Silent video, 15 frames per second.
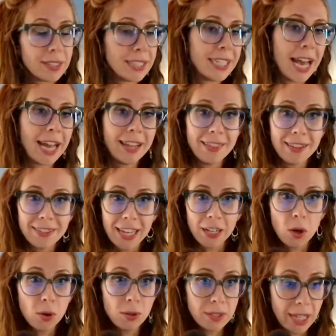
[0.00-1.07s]
Again, in this like
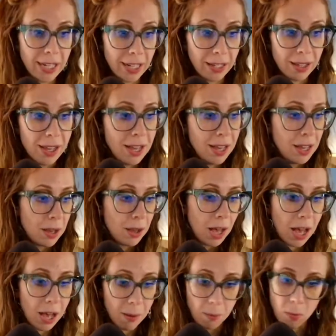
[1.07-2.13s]
whole dating
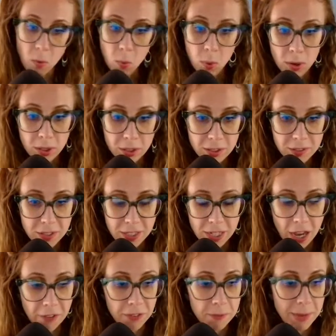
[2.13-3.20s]
world of
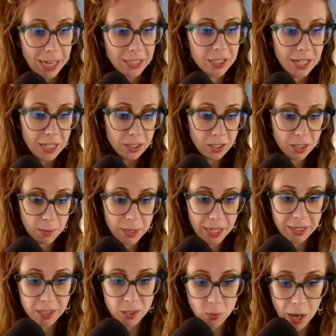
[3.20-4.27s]
stuff, imagine that someone
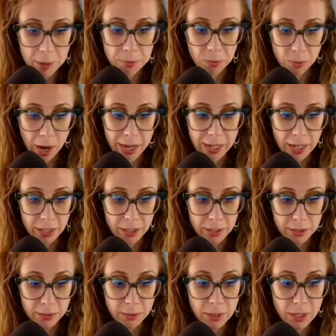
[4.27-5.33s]
has swiped right on
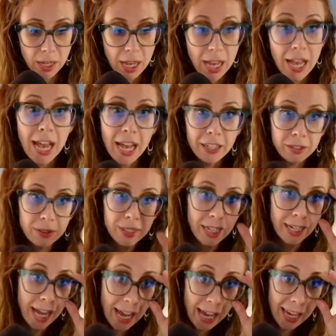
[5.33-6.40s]
you and you
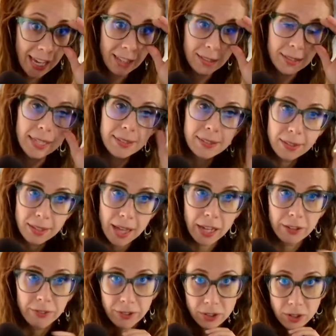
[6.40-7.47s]
said, hey, let's
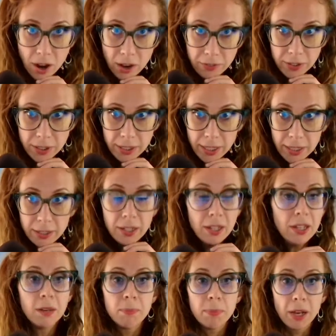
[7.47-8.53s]
align for a coffee date.
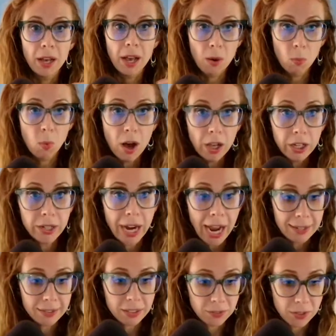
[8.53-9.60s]
But while you're
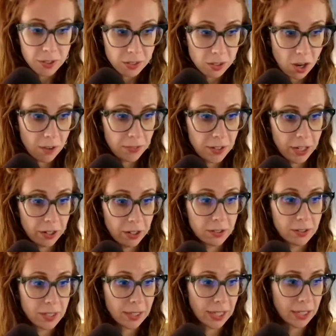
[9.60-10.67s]
asking for this coffee date, you're also
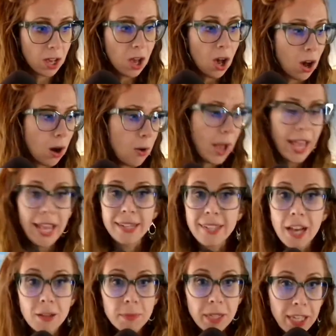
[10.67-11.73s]
saying like, oh, hey,
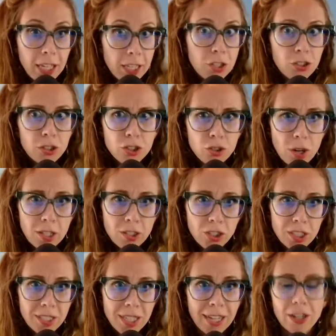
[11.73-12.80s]
tell me your astrology
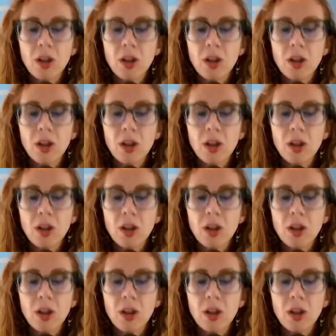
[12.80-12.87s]
sign.